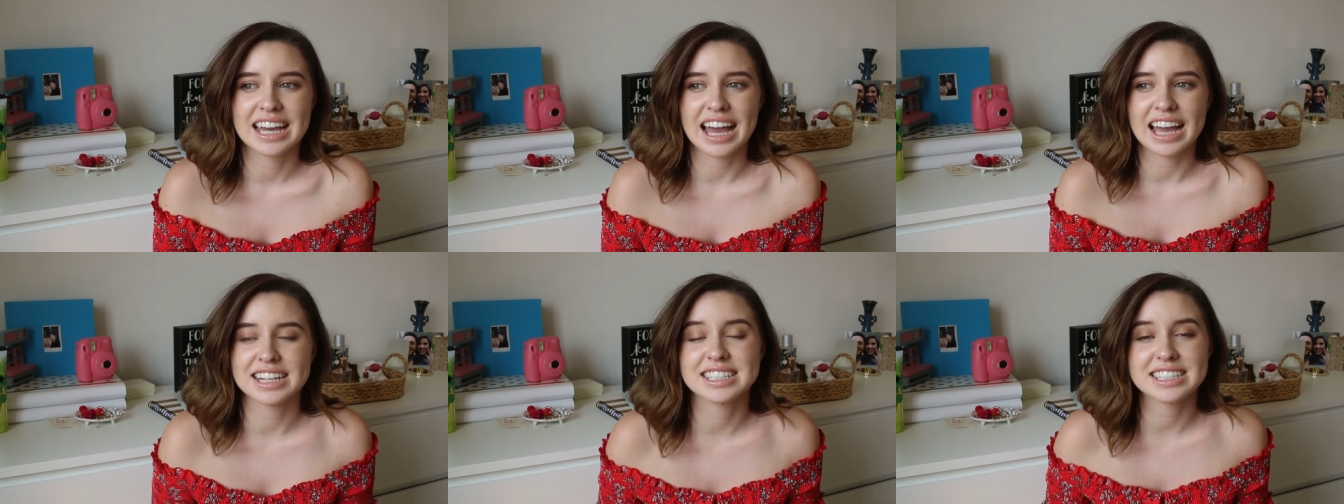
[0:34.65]

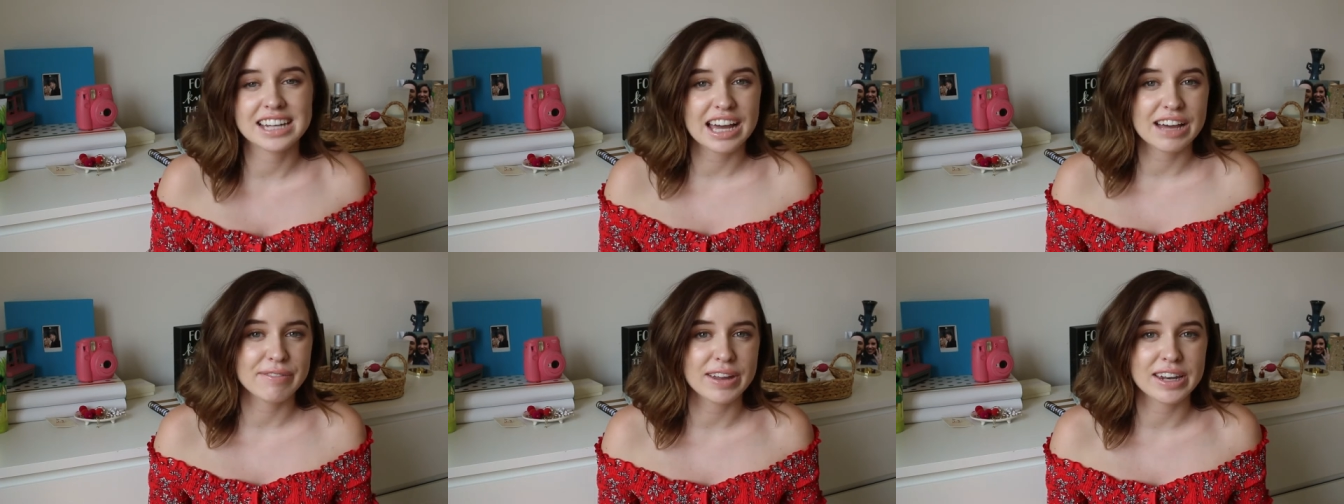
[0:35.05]
I
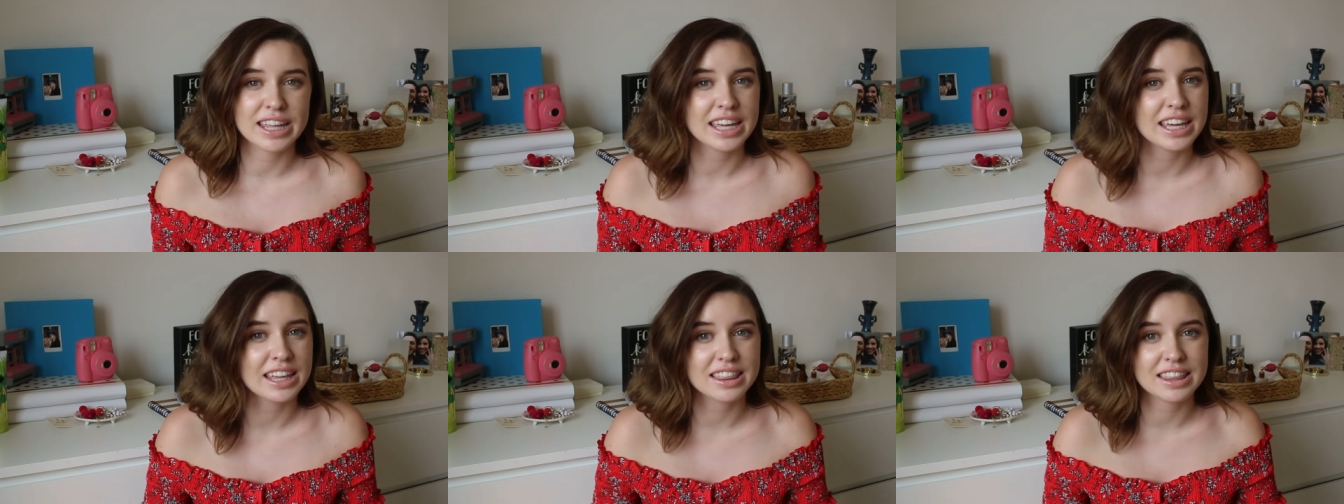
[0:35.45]
didn't have
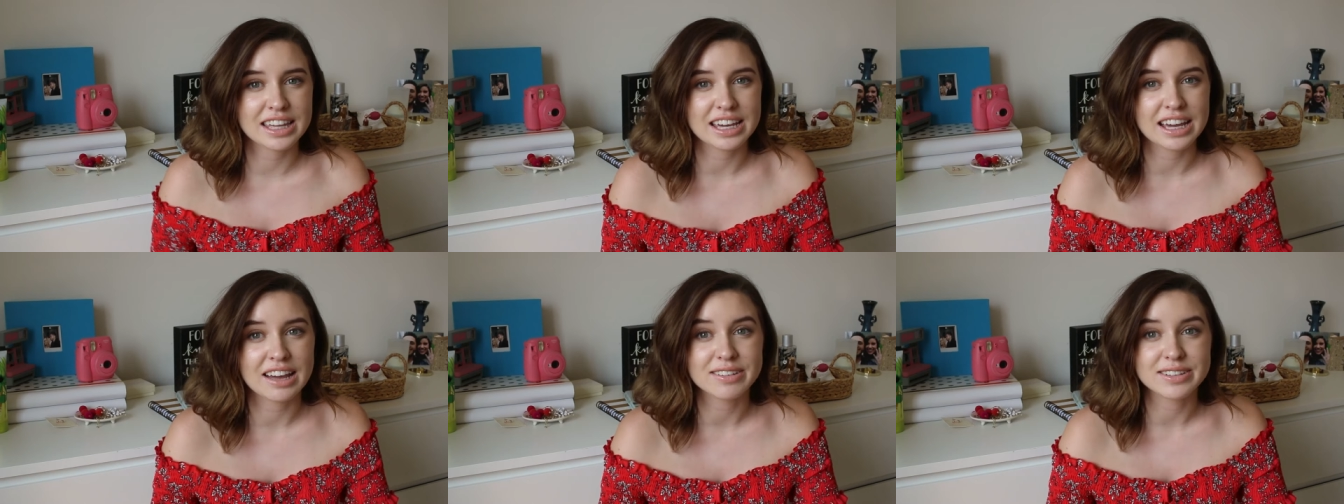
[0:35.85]

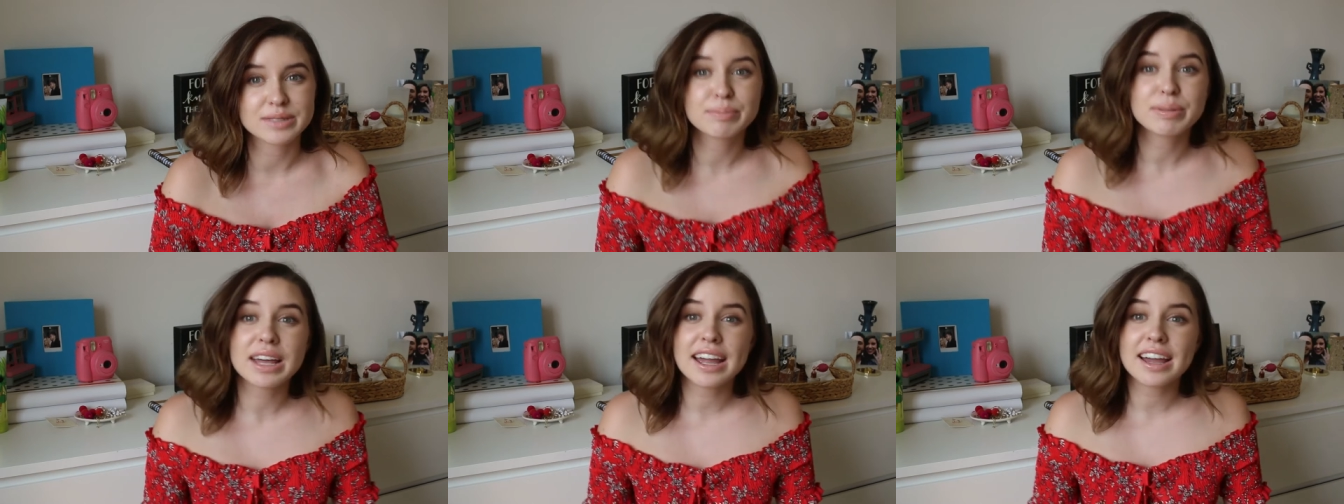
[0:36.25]
anything
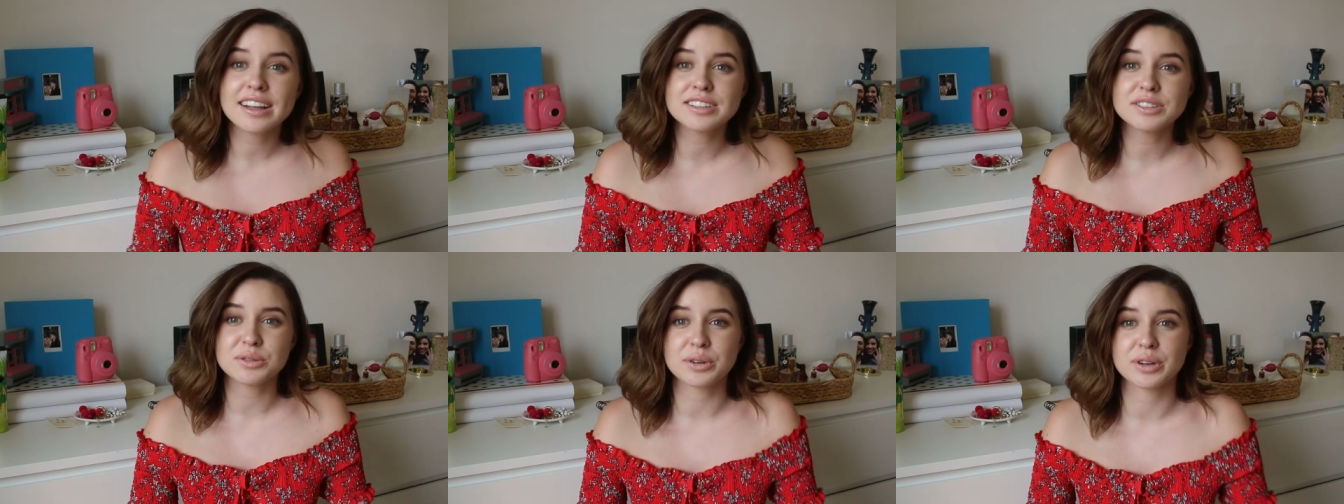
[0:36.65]
else
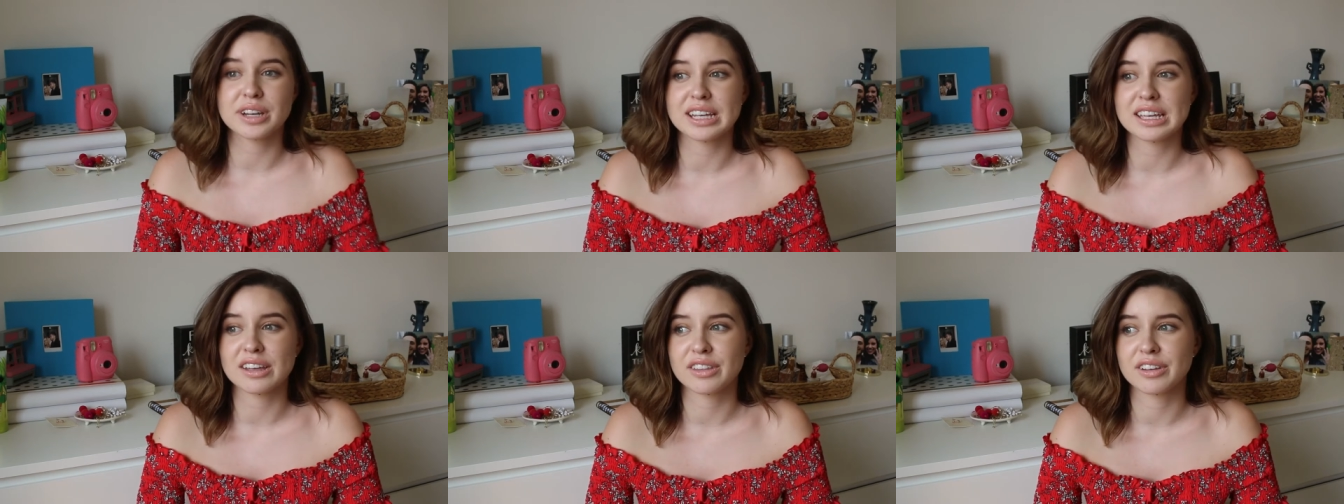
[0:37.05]
planned or
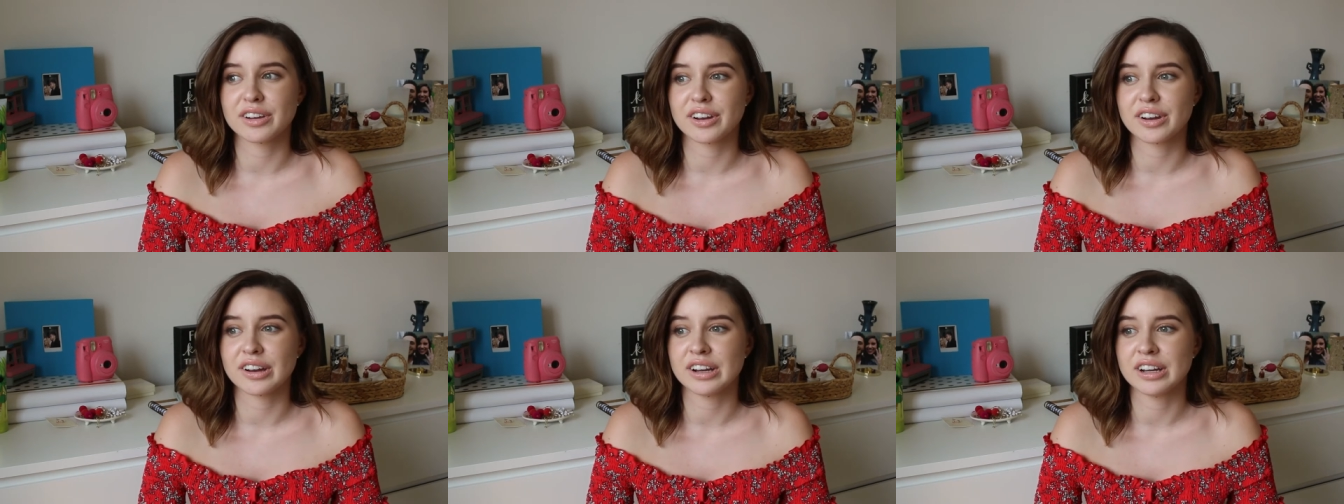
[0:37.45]
any
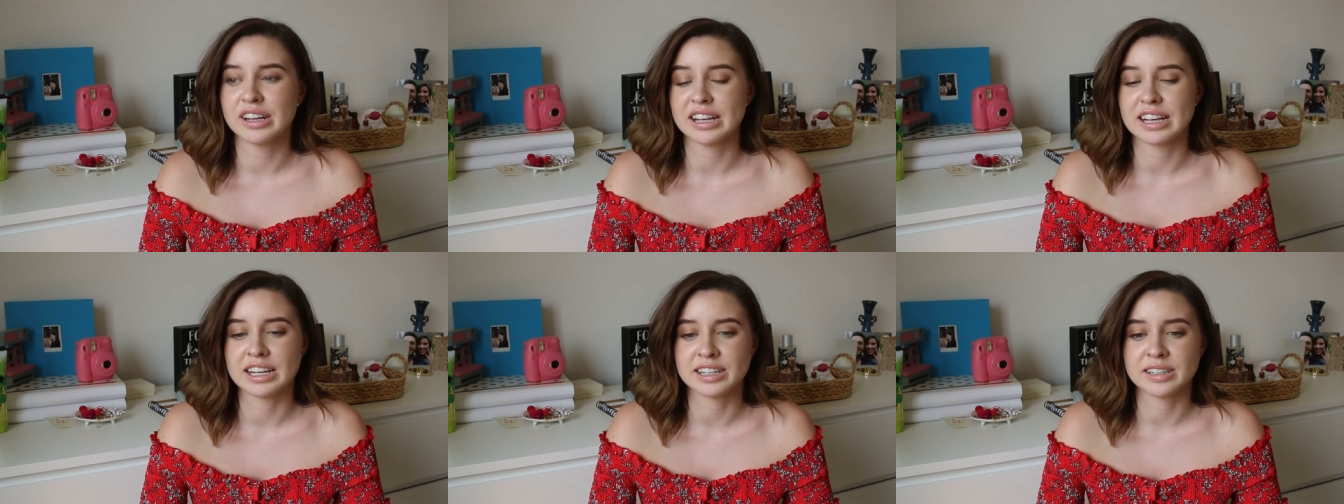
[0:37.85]
other,
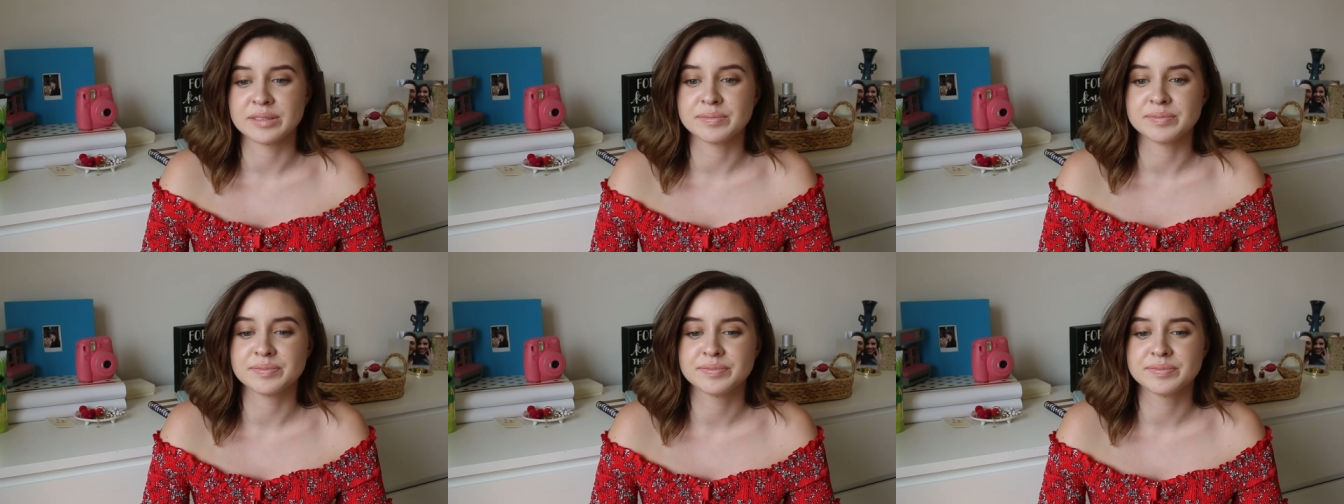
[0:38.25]

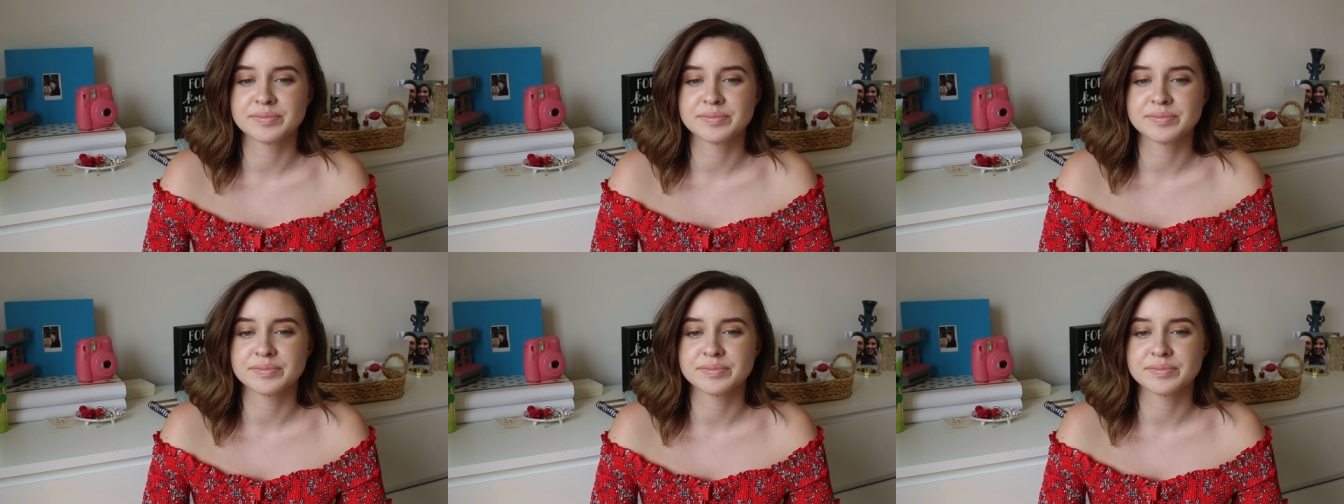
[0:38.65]
yeah,